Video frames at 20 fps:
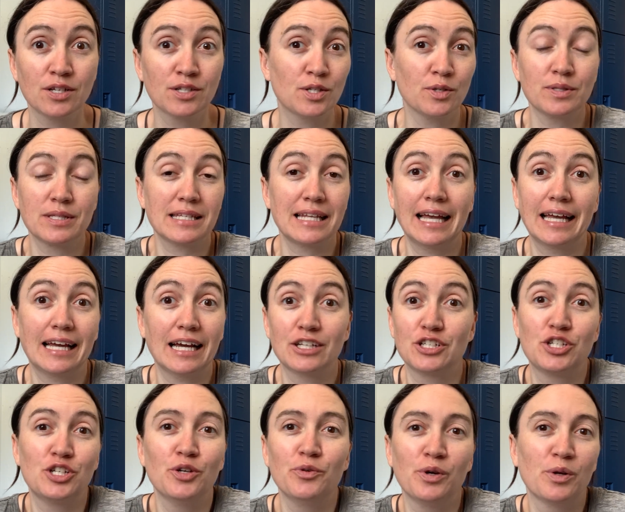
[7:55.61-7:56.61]
So it's like a
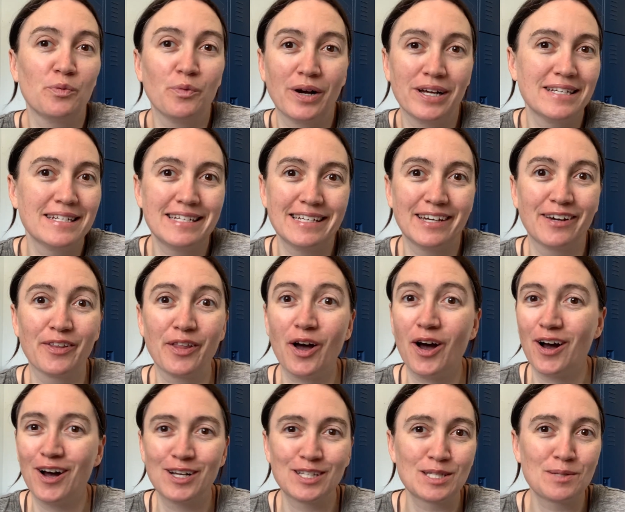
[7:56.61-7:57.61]
2-in-1 deal, the
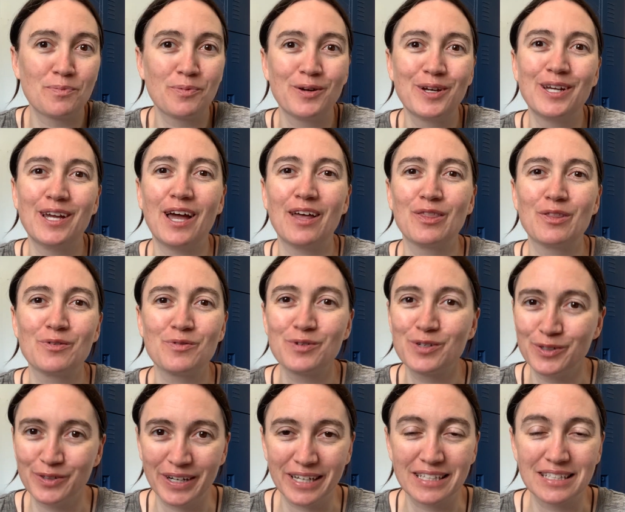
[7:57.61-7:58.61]
hot spring and the
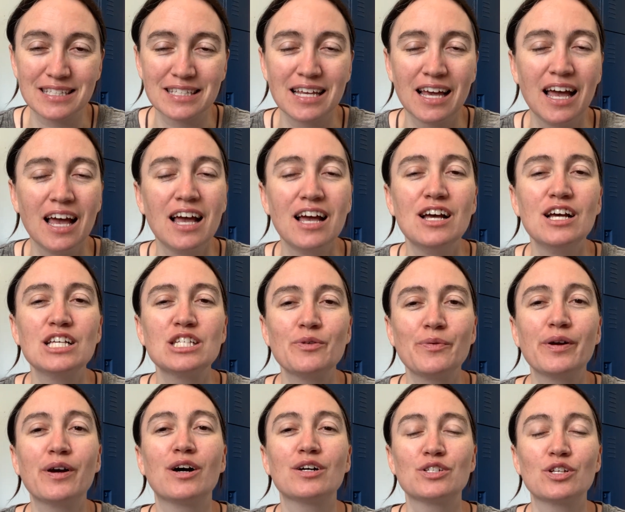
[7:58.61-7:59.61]
ruins. So
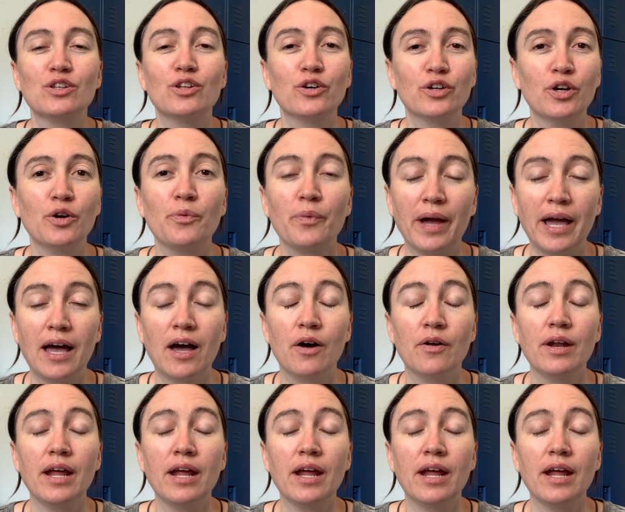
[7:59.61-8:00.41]
we got to look around,